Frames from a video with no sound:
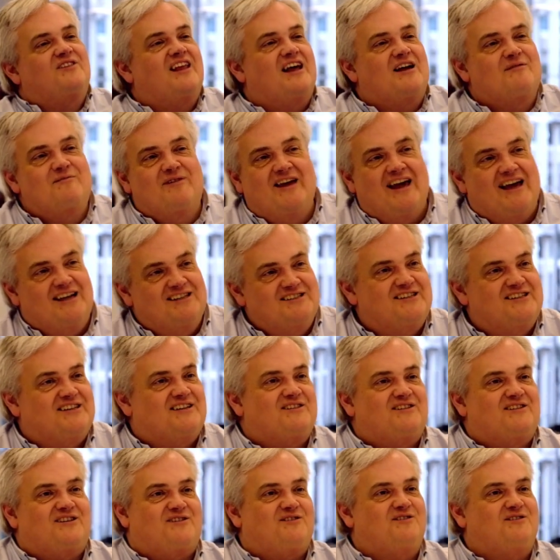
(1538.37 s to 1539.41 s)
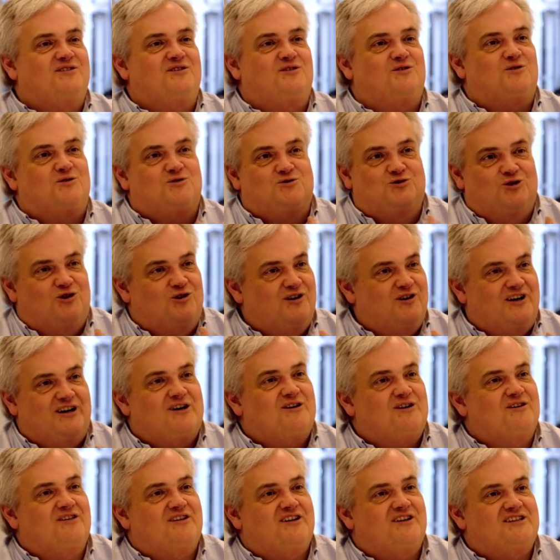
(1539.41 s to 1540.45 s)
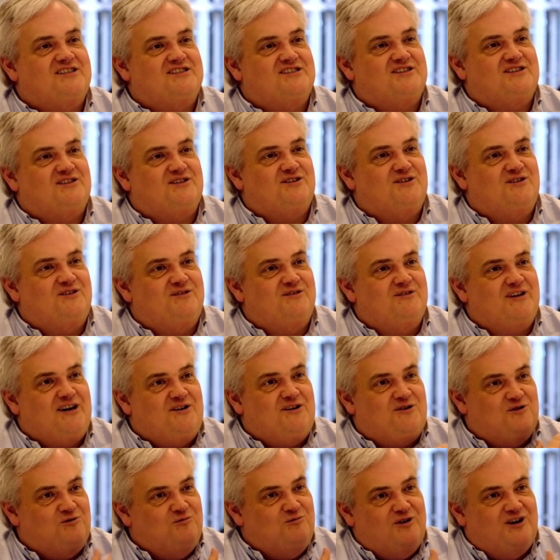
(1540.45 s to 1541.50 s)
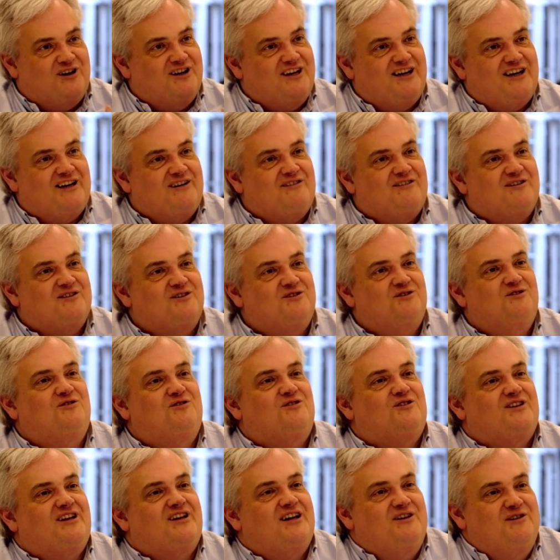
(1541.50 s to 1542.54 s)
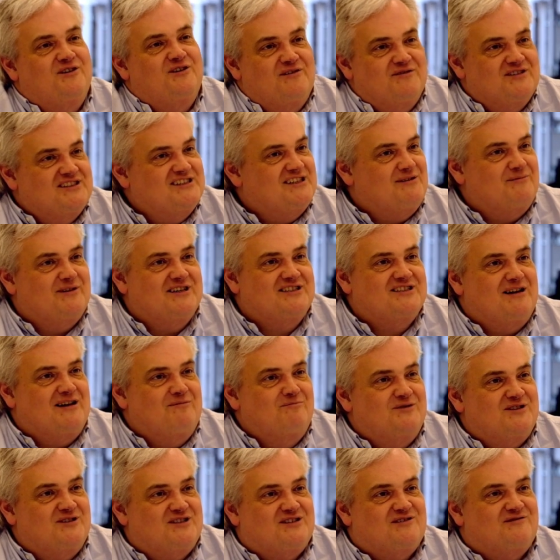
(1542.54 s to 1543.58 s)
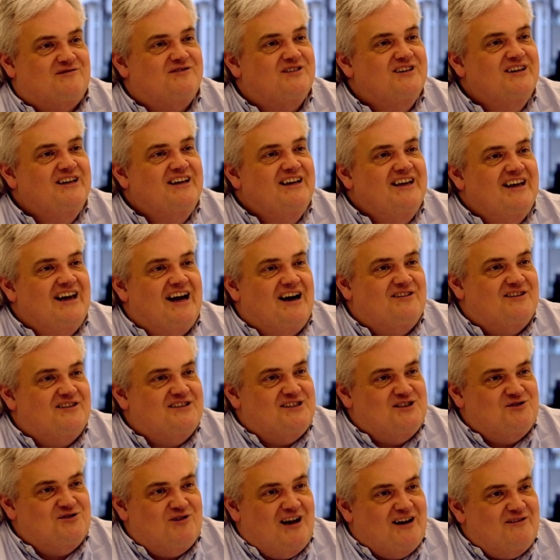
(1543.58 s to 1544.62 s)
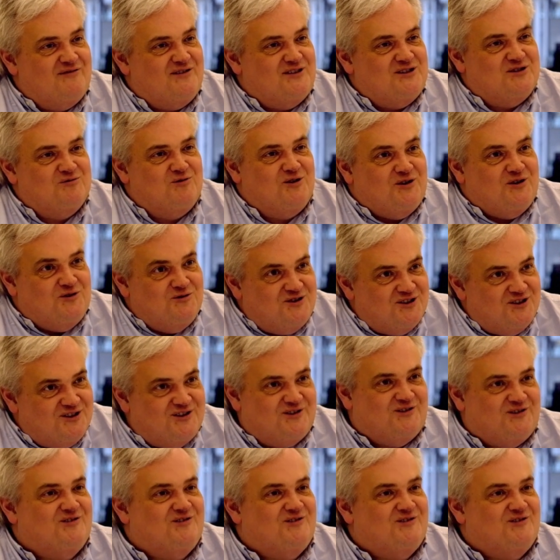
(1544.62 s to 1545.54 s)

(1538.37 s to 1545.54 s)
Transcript: I'm guessing that you're drawing on this in your work here at Google. Can you give us some examples of how this is relevant to what you do?